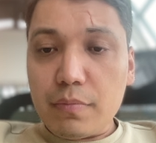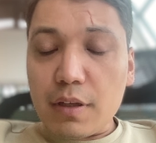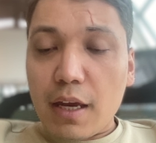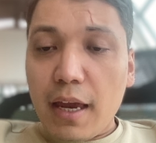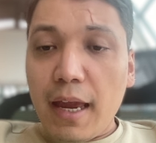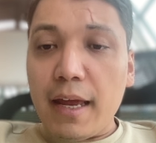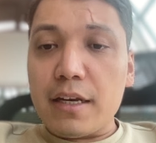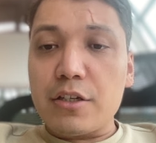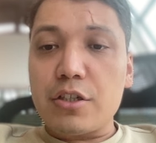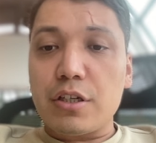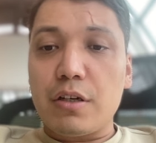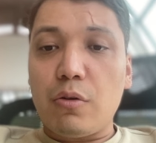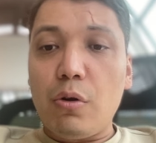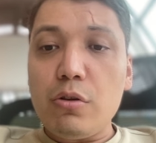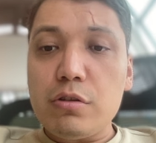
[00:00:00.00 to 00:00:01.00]
And
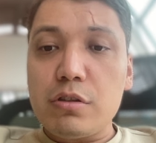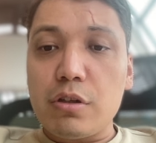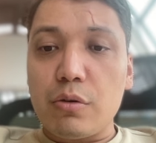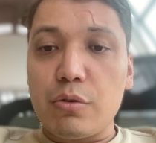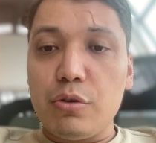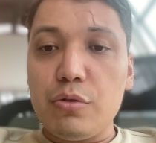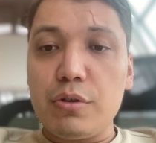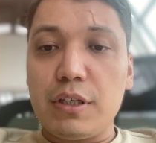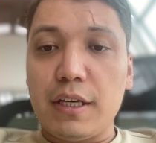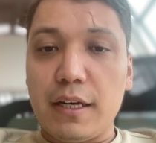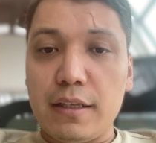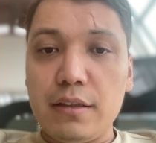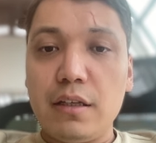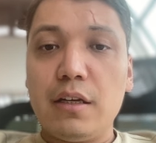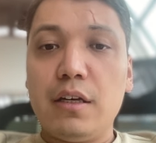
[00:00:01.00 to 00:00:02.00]
also you
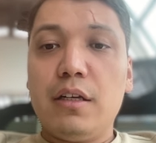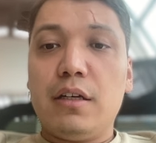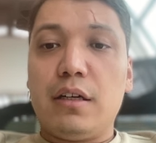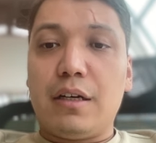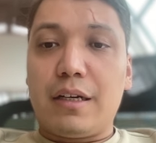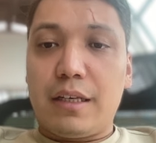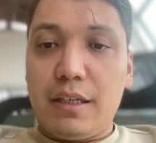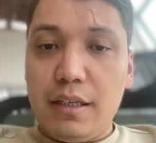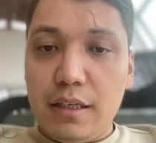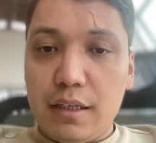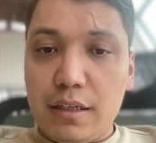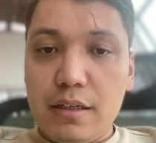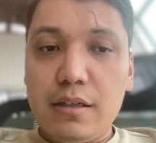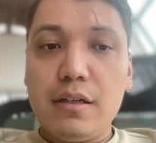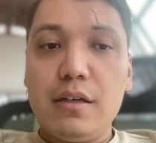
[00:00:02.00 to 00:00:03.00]
can here